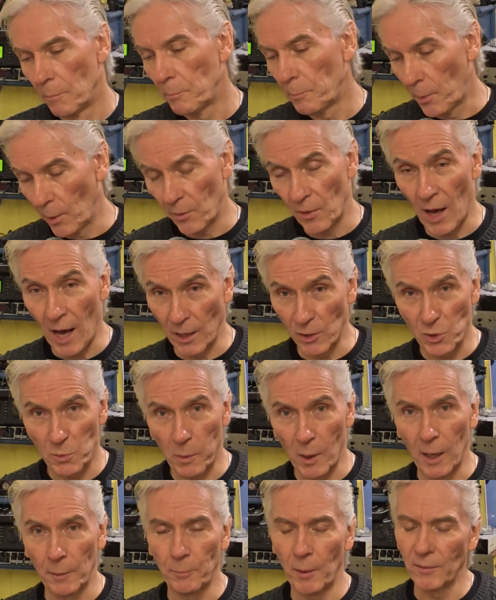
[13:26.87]
put the hose
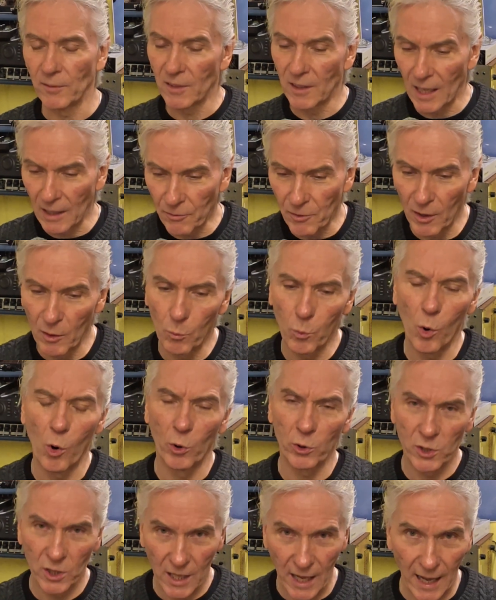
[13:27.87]
pipe underneath it,
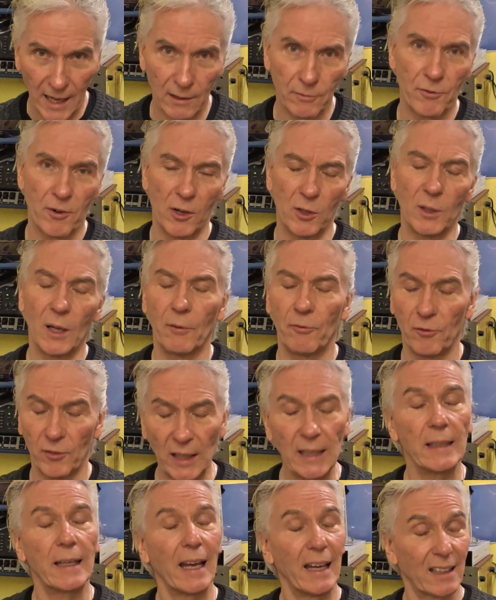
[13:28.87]
water going through, your
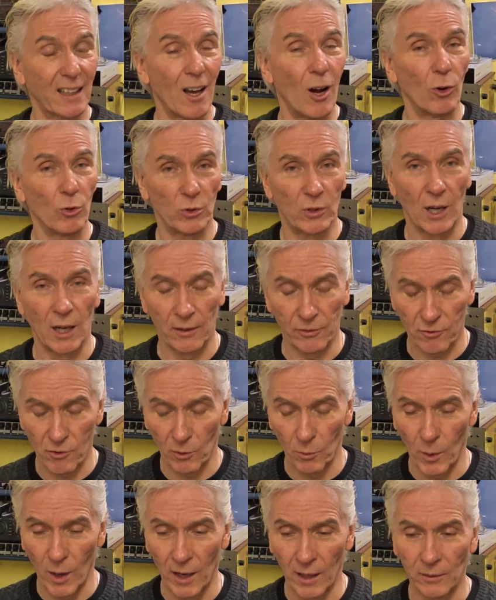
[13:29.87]
feet get cold
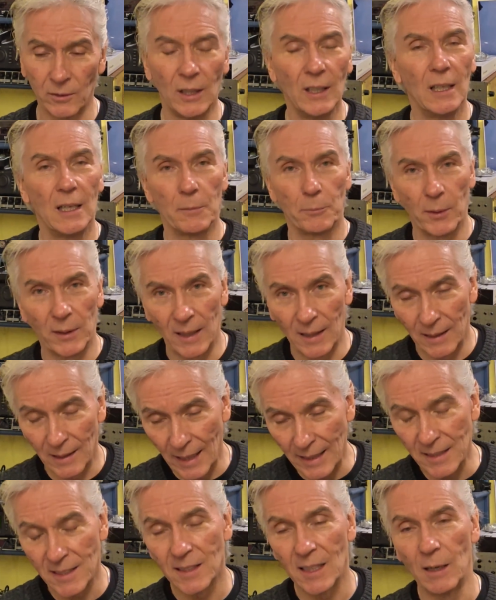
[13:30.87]
after a while, but at
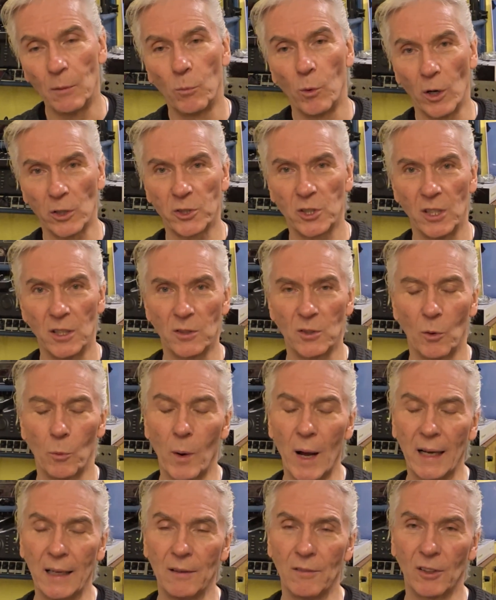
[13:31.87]
least it washes
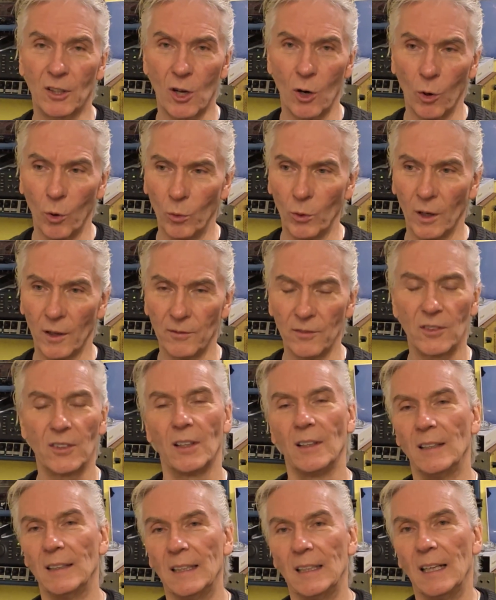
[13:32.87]
away the coolant.
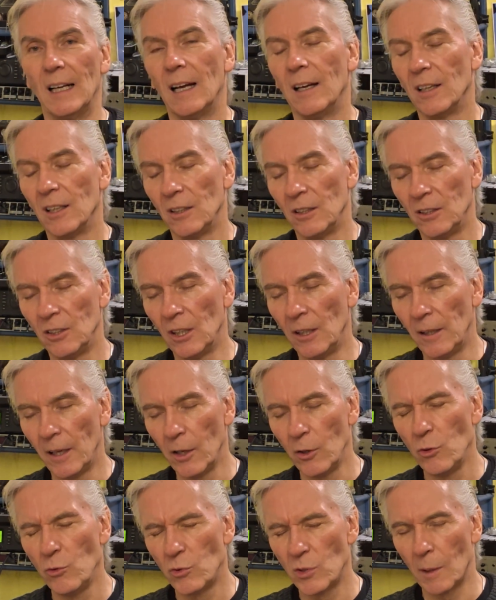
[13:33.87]
You
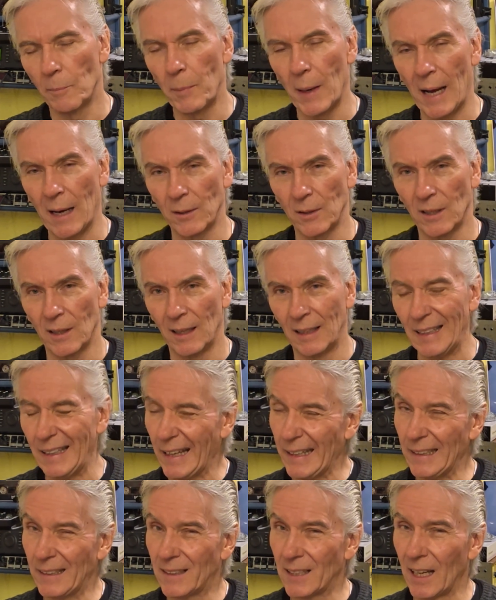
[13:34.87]
lose about 1
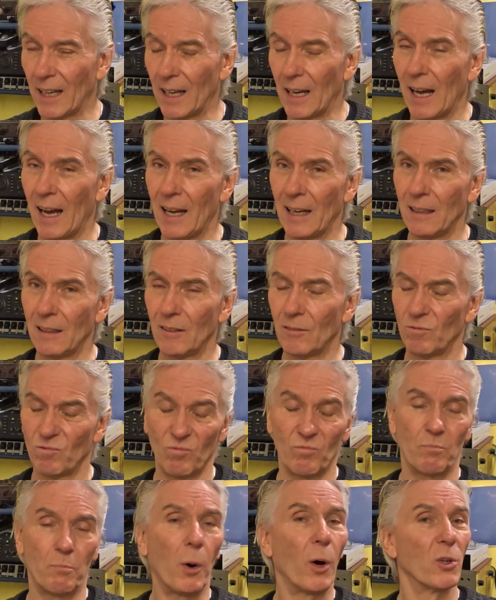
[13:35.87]
litre and
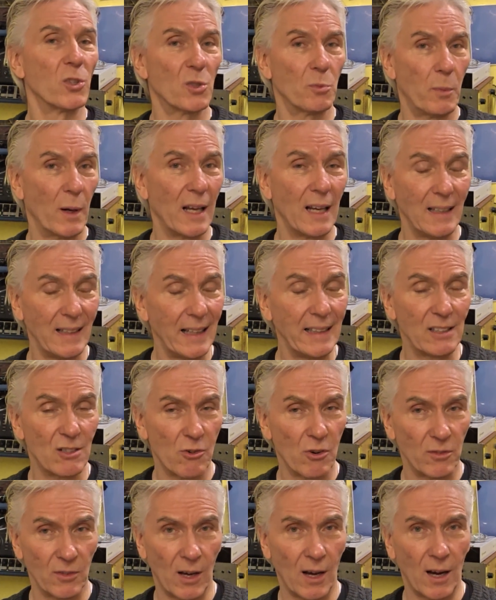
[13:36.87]
possibly 1.5
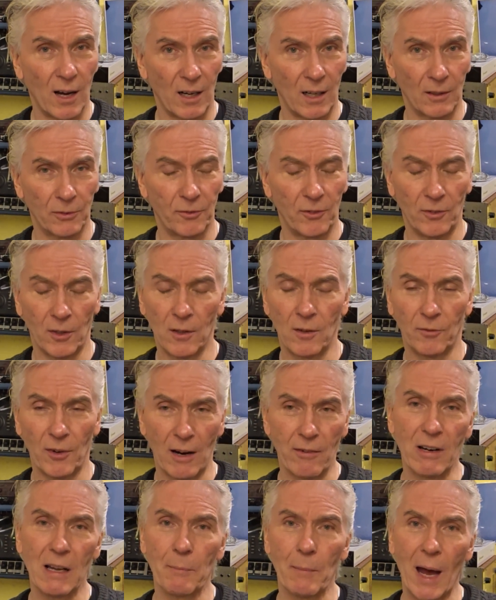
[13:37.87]
litres at the
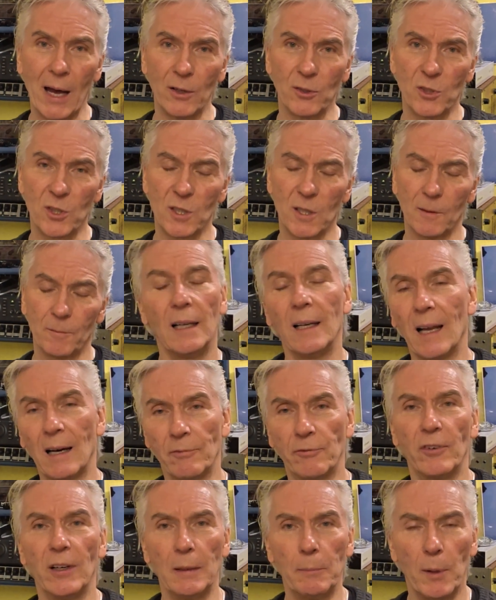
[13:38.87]
very most.
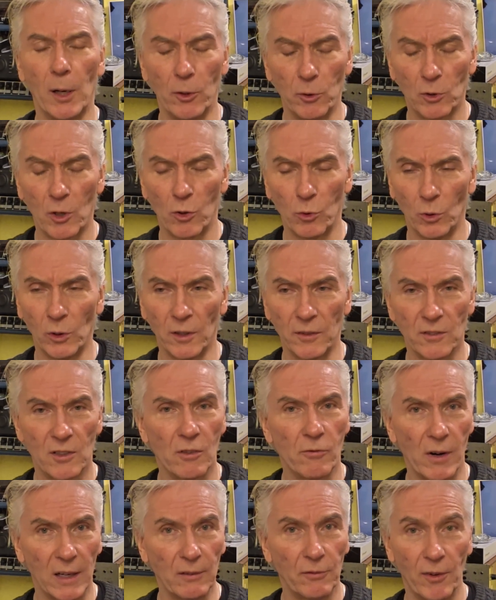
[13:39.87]
Lovely blue coolant
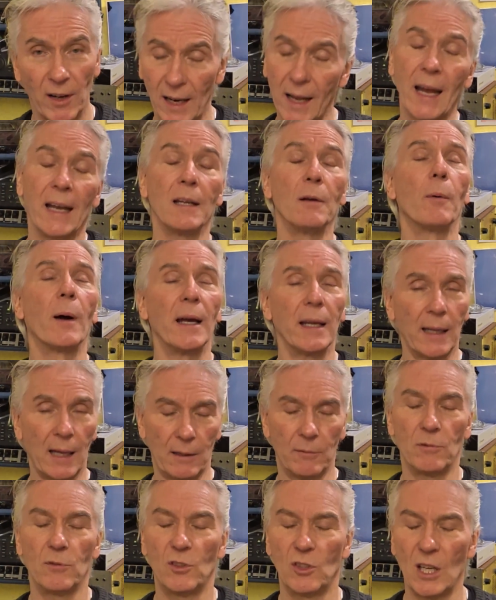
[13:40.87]
to refill it. Anyway,
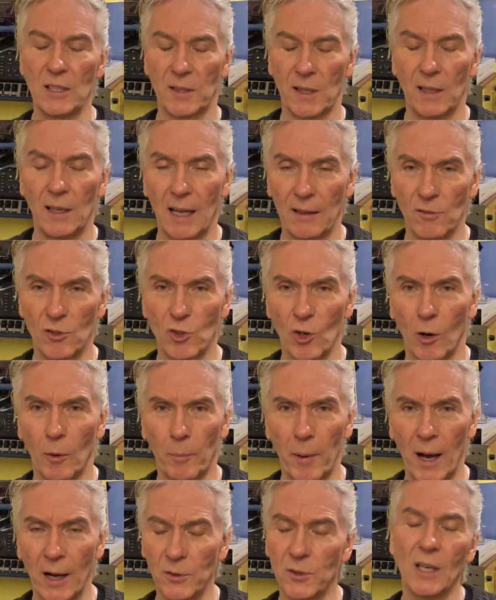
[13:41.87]
yeah, disconnect the
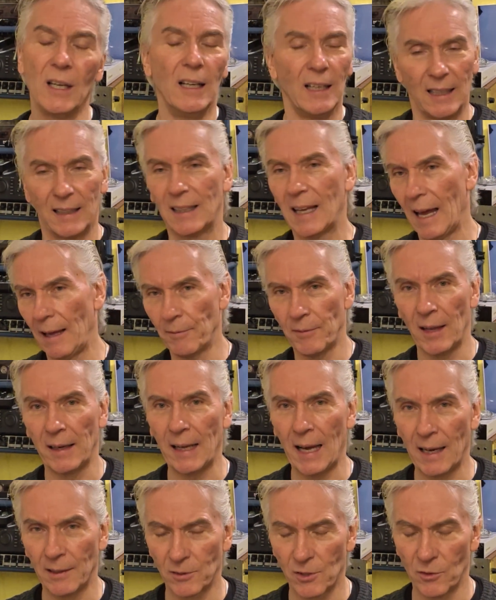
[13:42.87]
top hose, get that
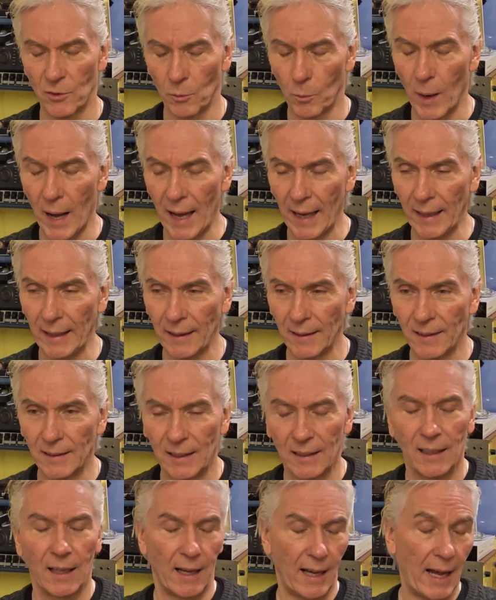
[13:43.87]
out of the way,
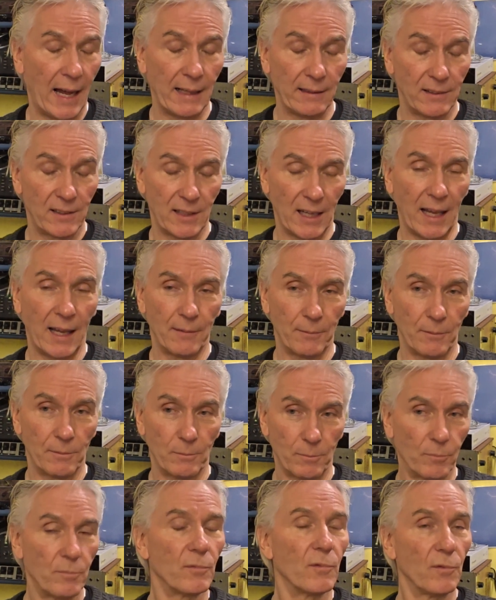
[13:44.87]
and
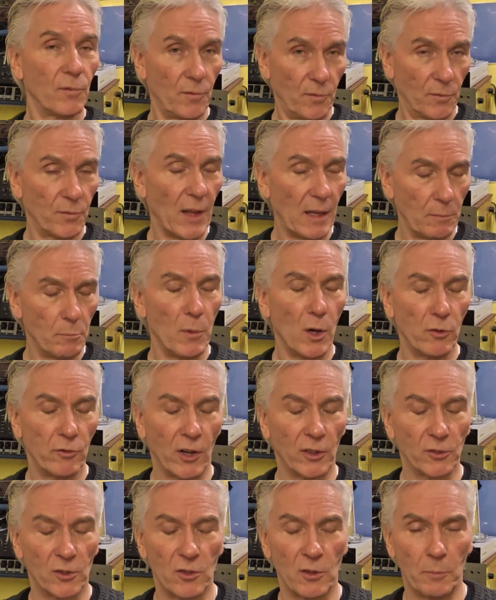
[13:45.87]
then move
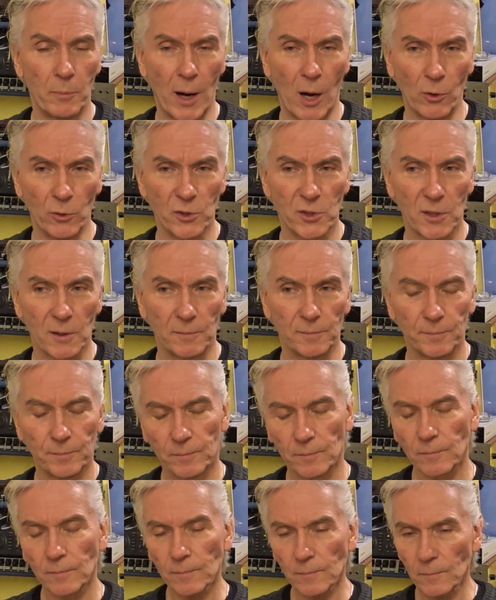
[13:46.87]
on to the bolts.
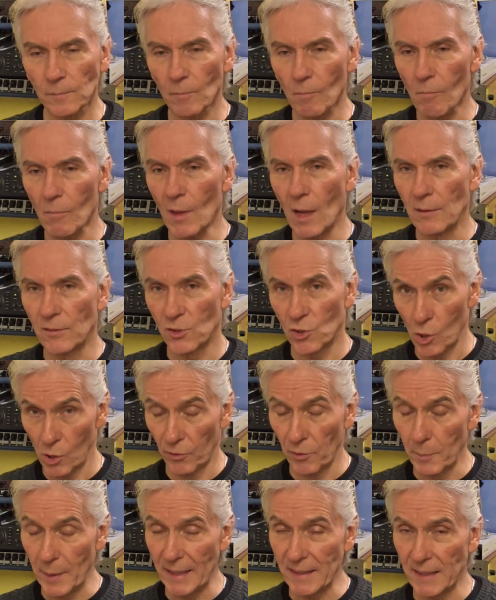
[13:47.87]
Two
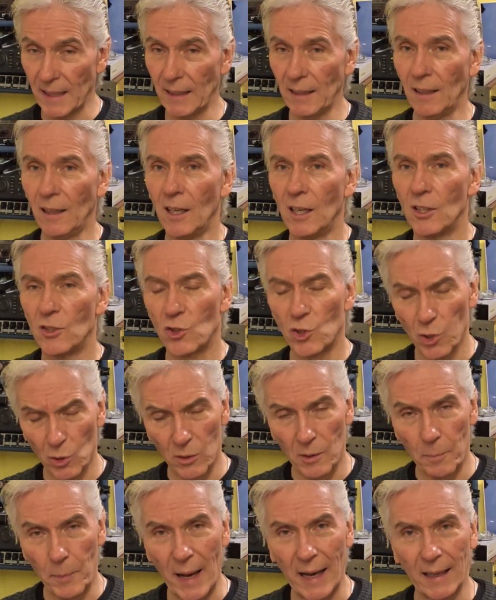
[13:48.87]
of them easy, two
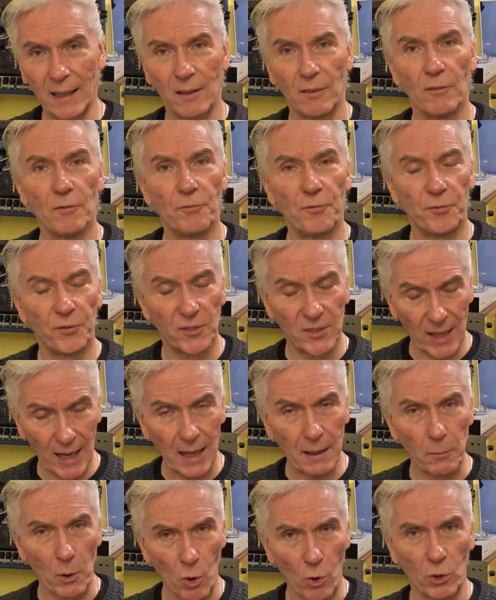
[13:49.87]
at the back,
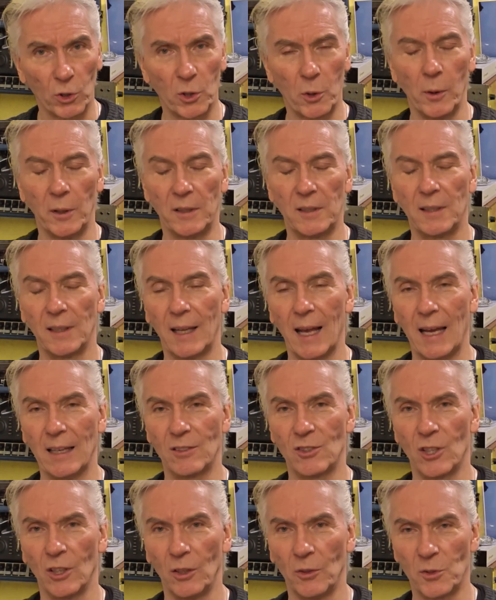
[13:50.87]
damn awkward to
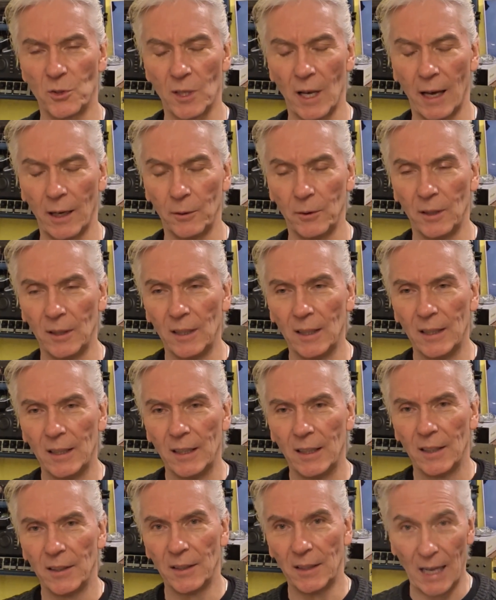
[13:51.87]
get to. So
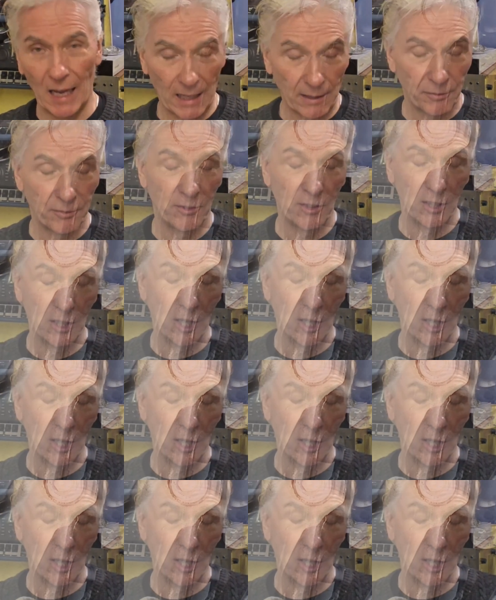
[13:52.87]
you have to